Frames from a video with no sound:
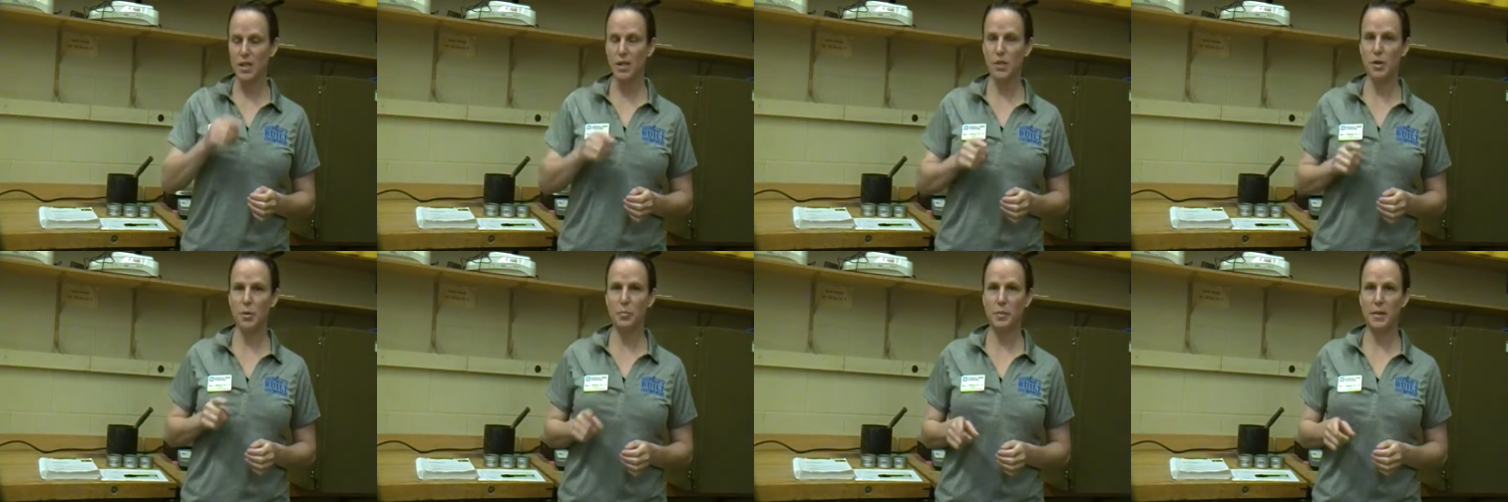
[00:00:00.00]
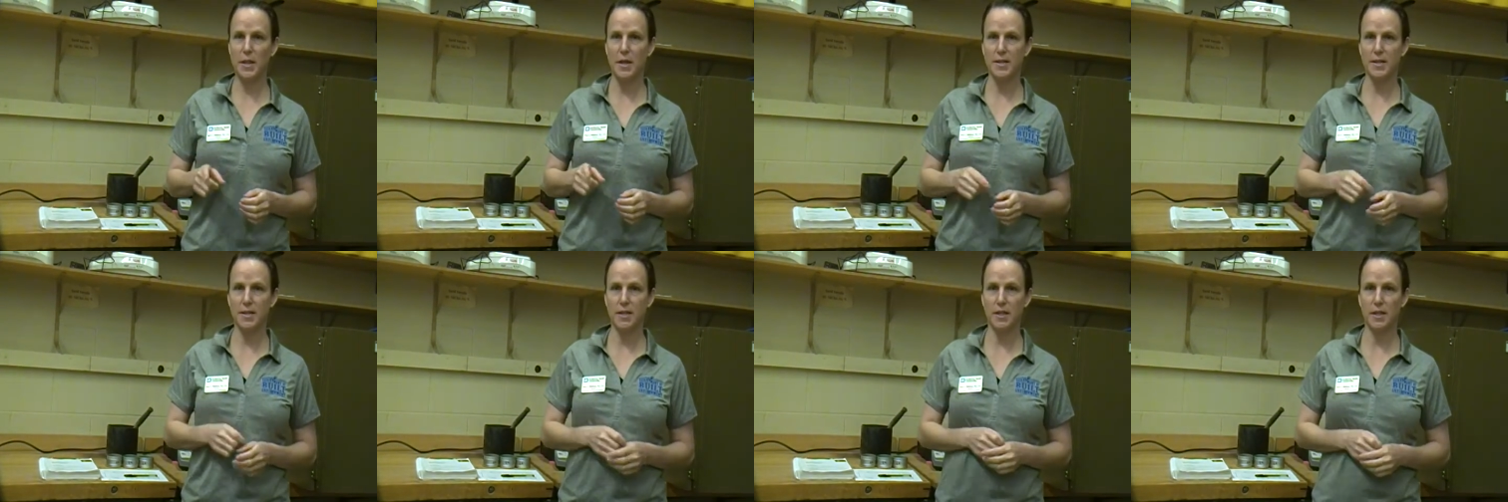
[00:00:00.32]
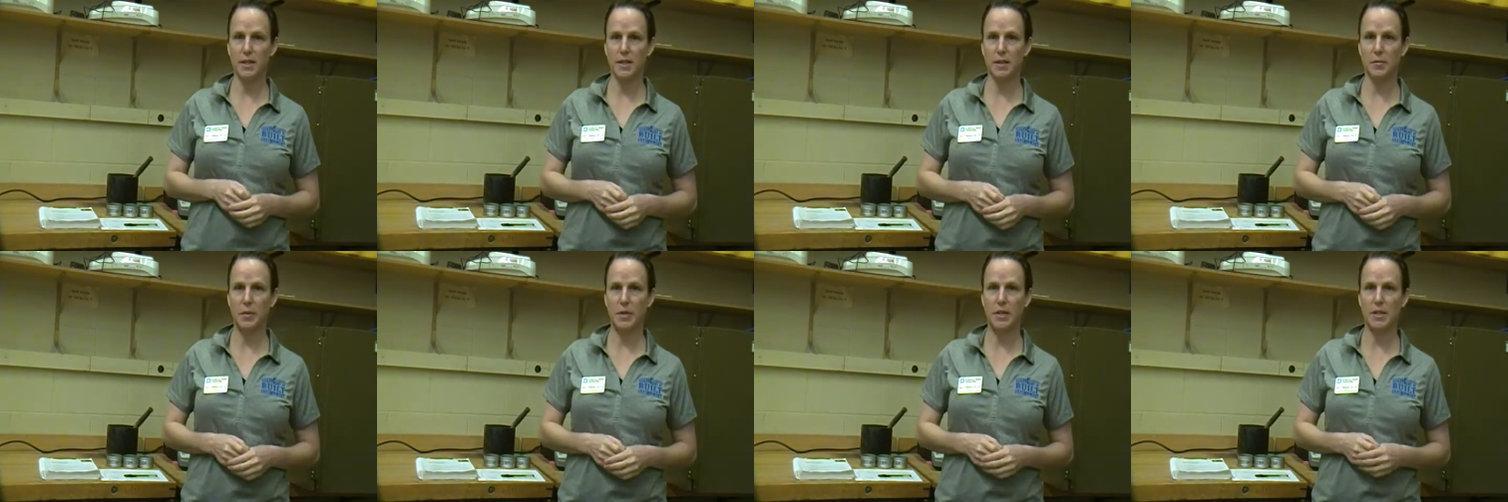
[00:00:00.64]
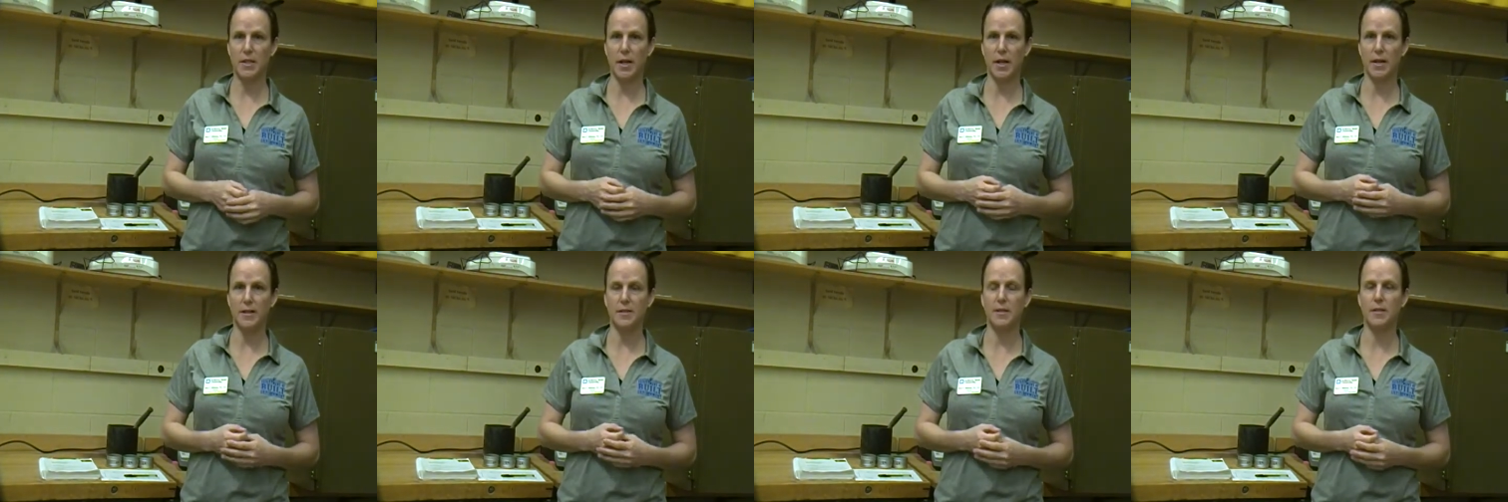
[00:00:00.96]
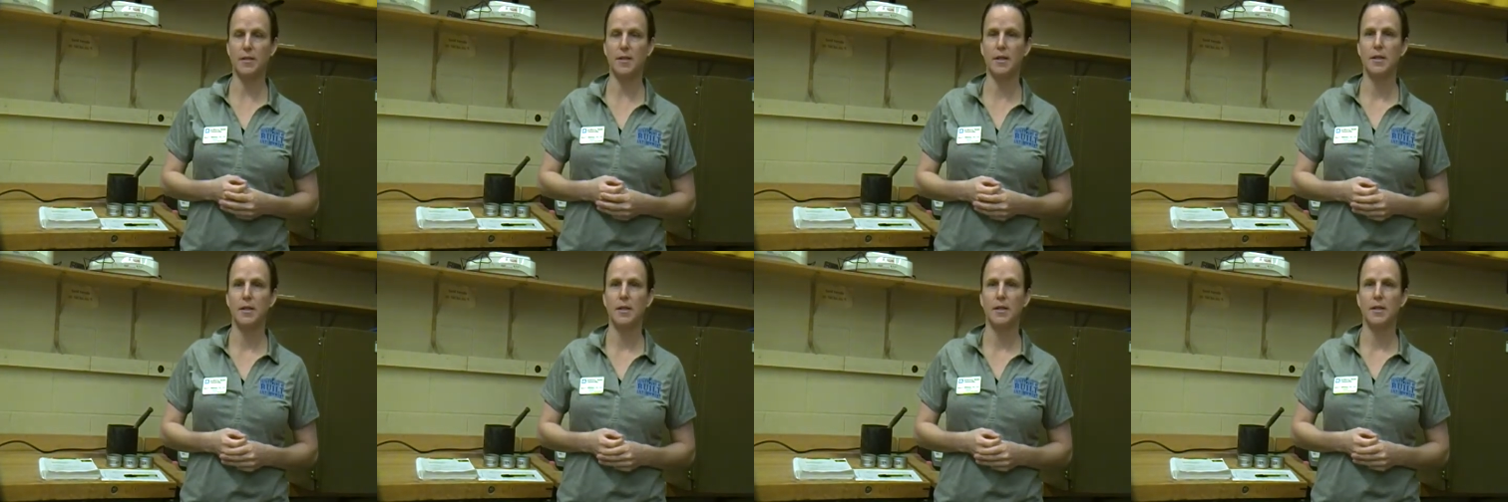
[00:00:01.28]
your plastic limit
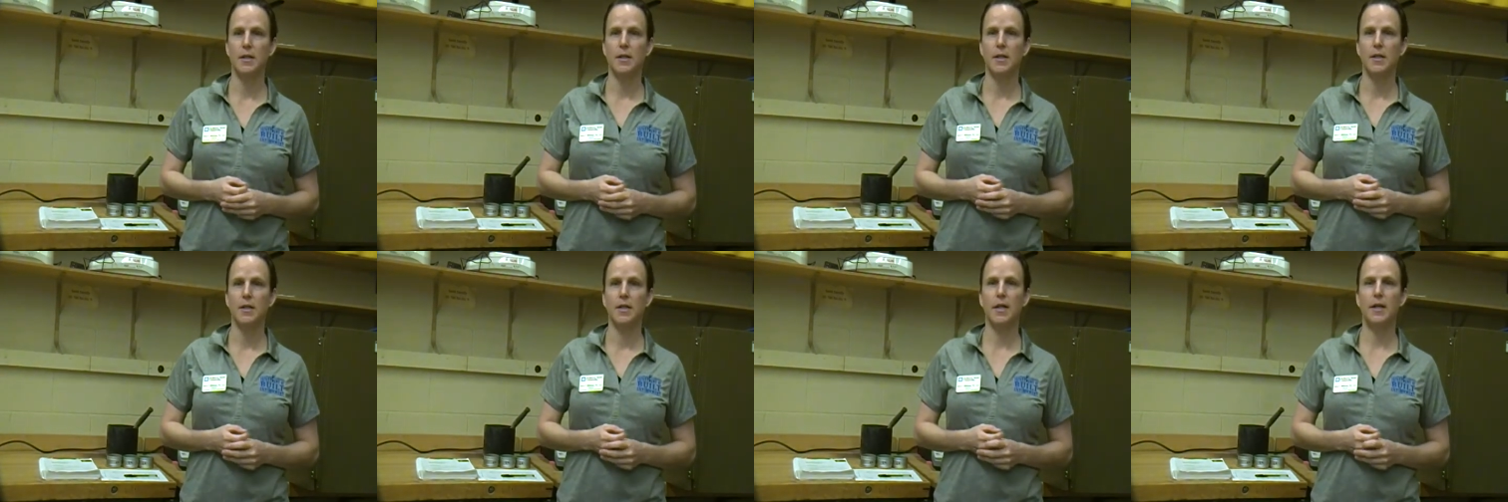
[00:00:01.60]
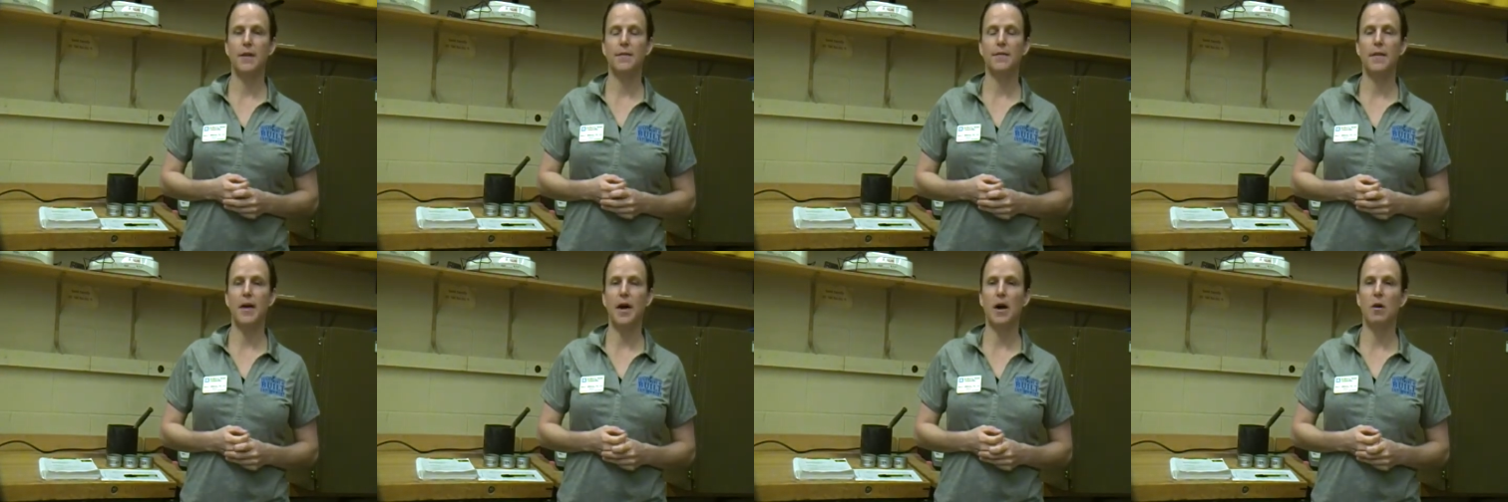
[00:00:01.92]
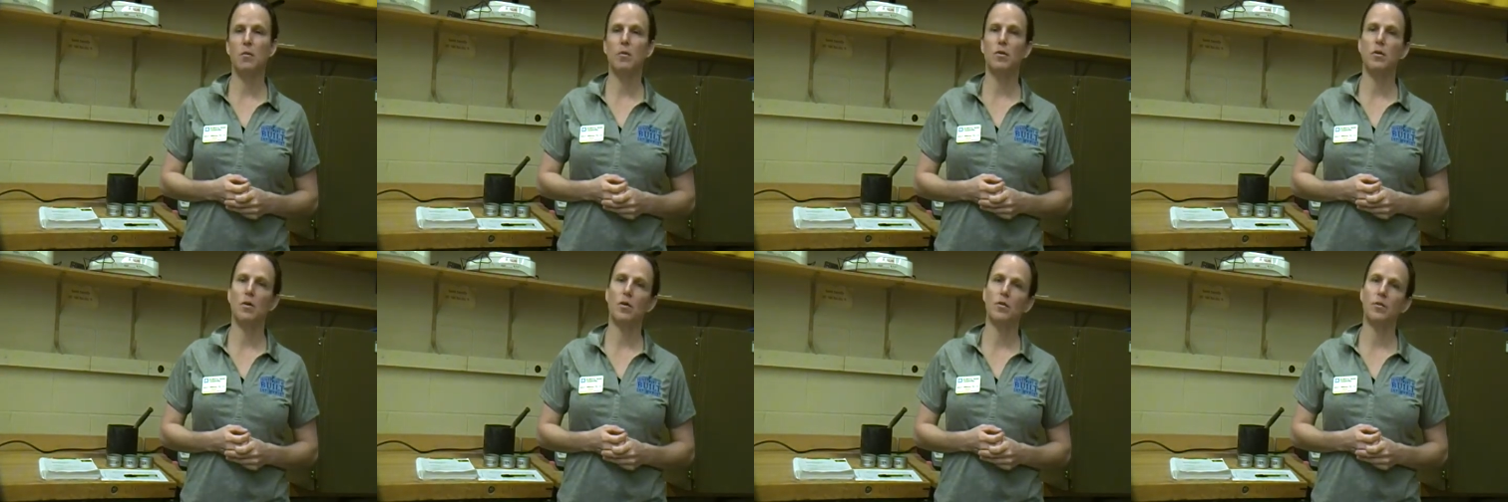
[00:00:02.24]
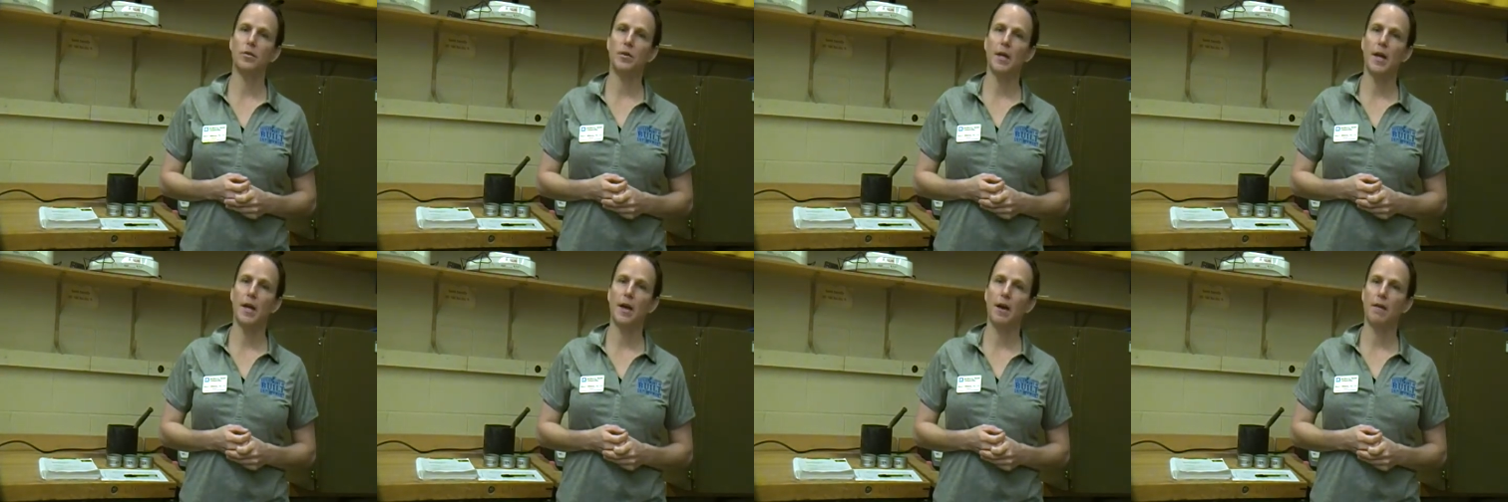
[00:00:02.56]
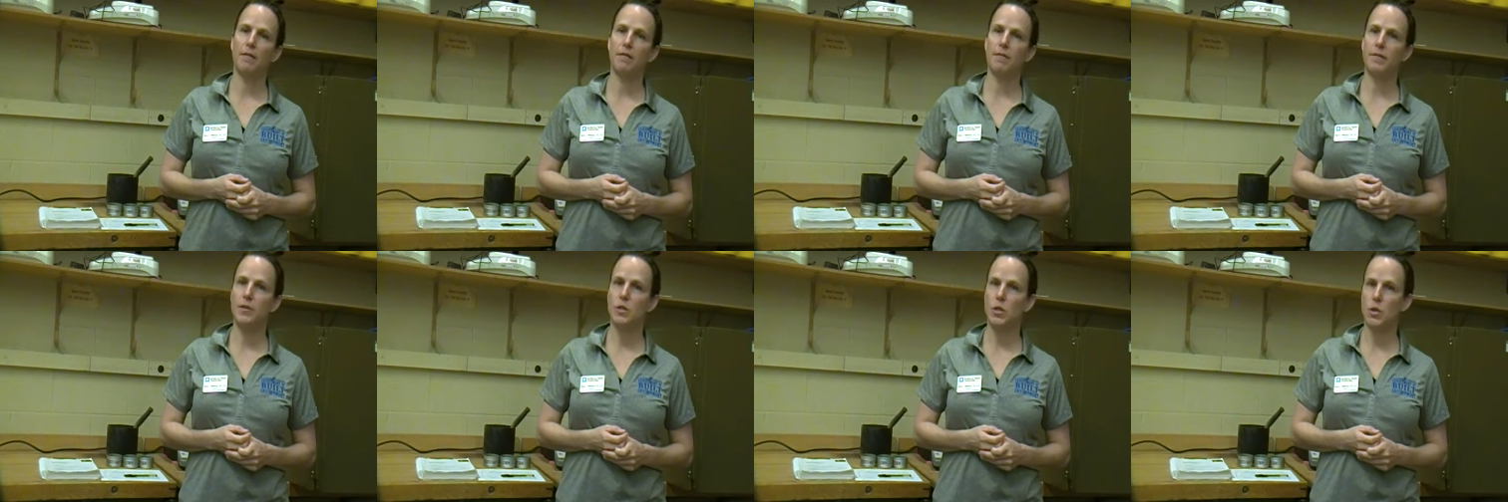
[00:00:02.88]
test, and that will only
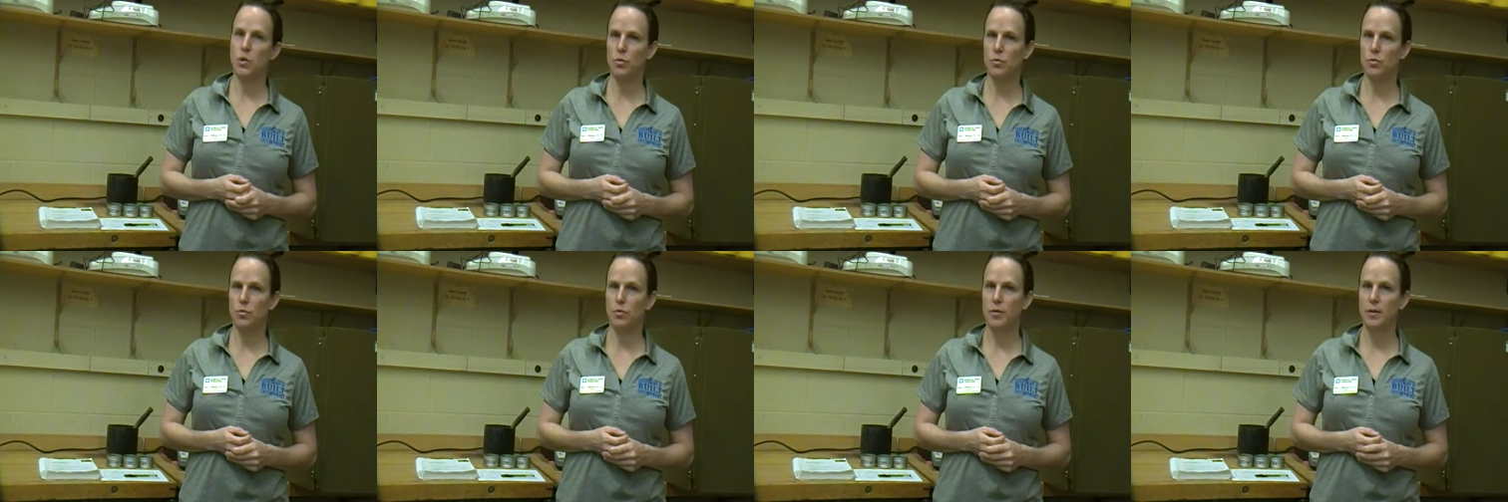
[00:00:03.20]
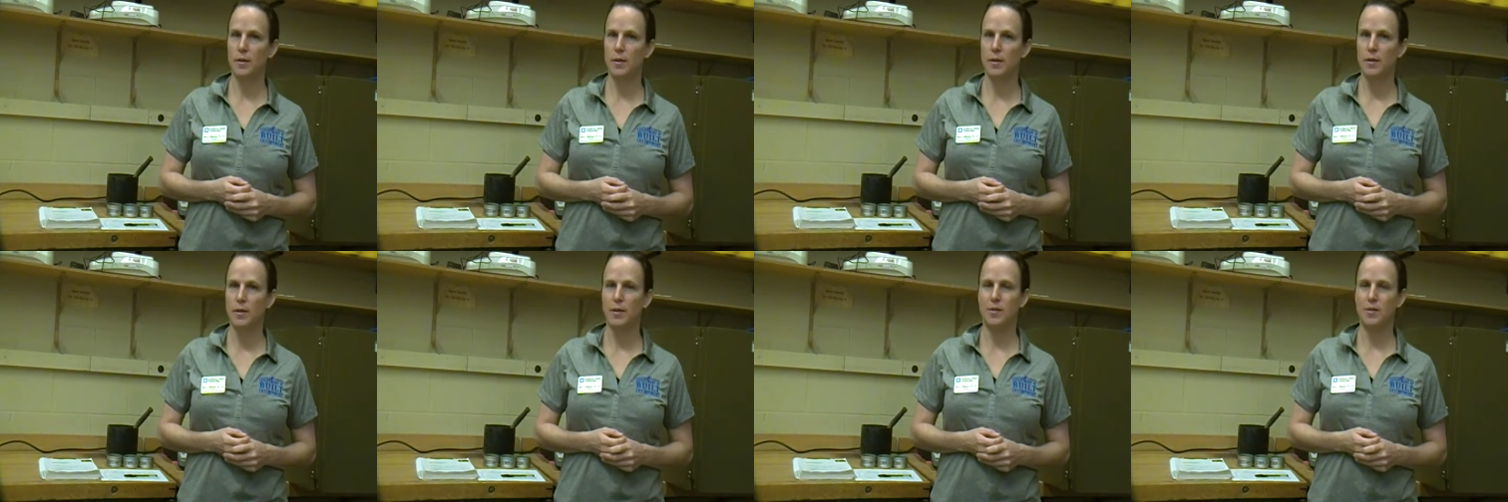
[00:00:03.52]
have 2.